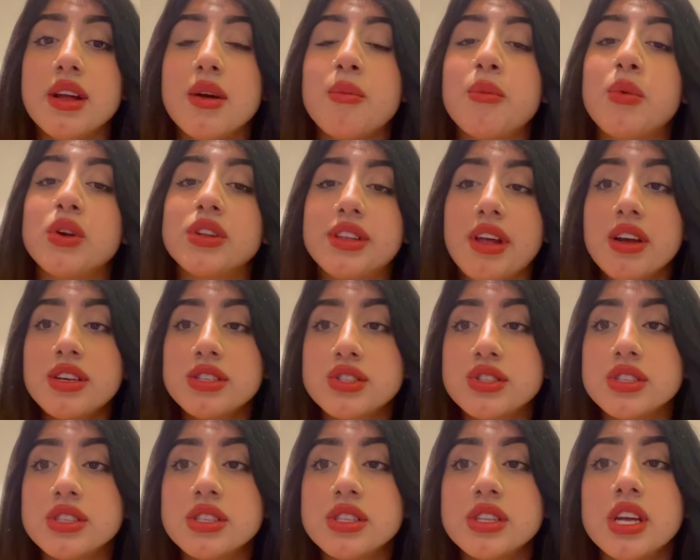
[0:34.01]

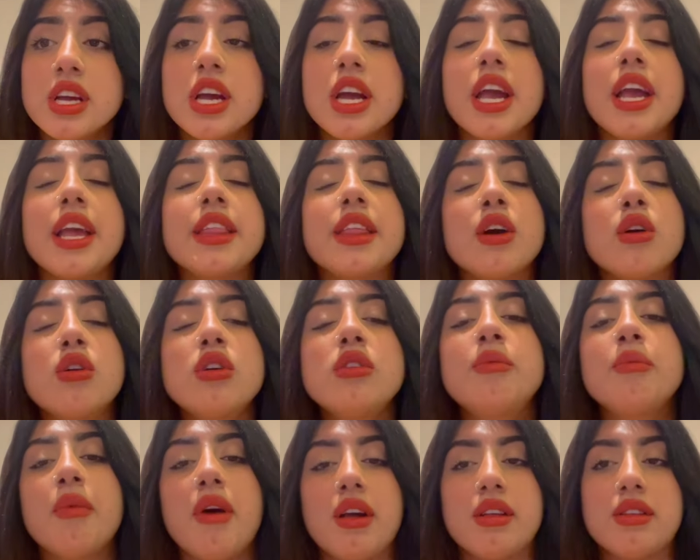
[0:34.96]
protection is a good
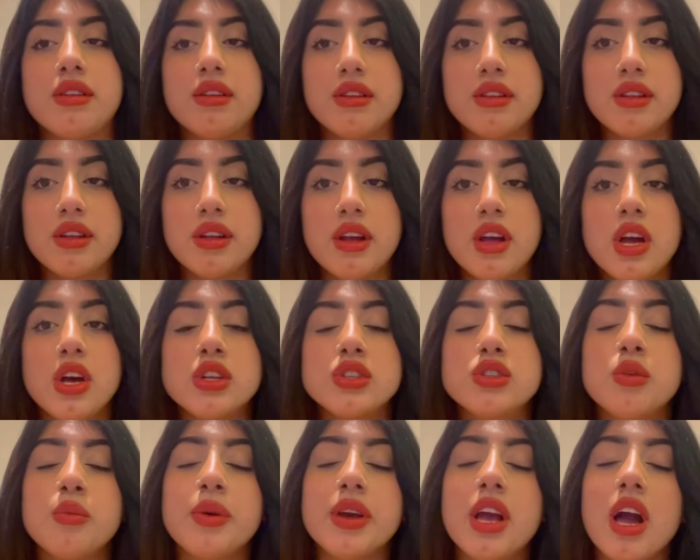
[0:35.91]
method
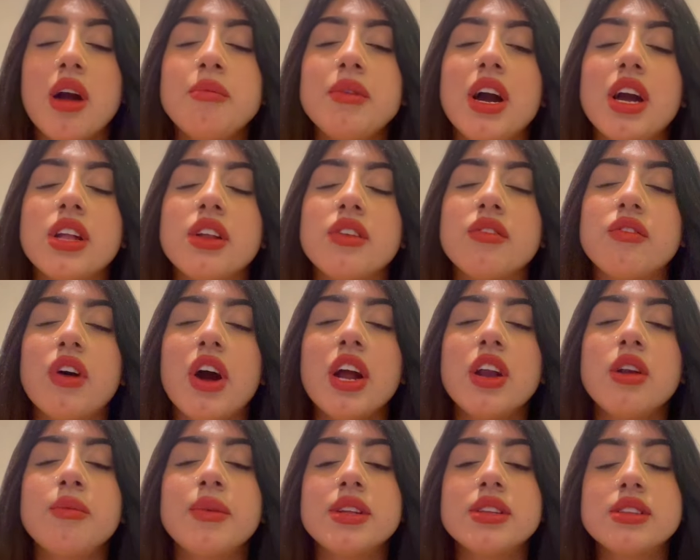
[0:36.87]
to become an
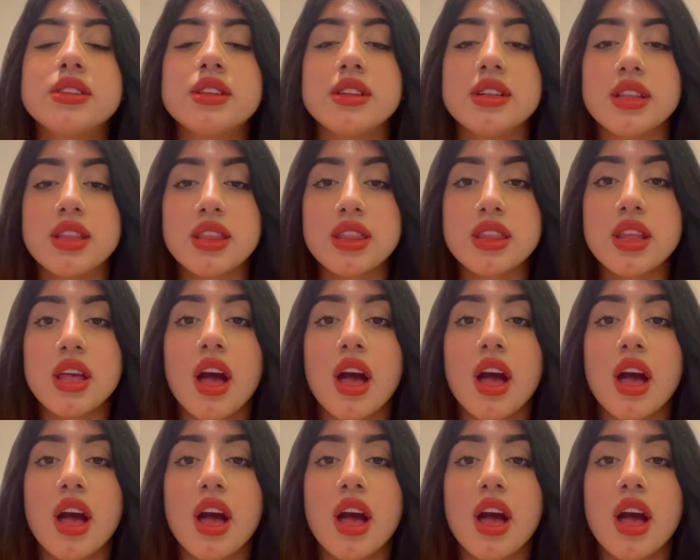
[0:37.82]
environmentalist,